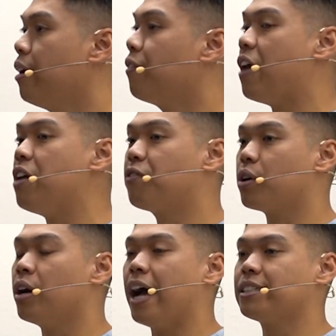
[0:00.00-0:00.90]

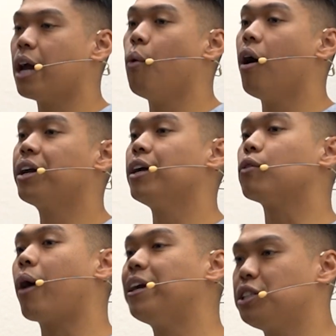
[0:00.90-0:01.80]
Favor, as I walk in
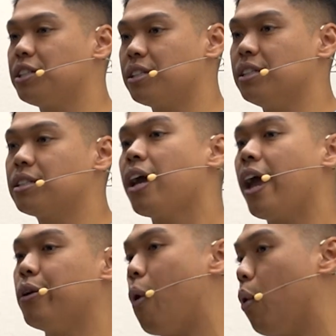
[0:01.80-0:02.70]
righteousness
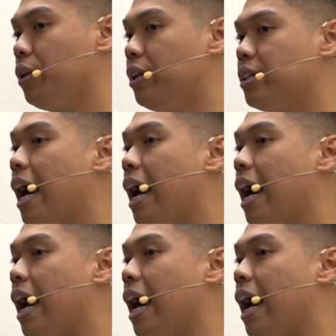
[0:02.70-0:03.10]
and holiness,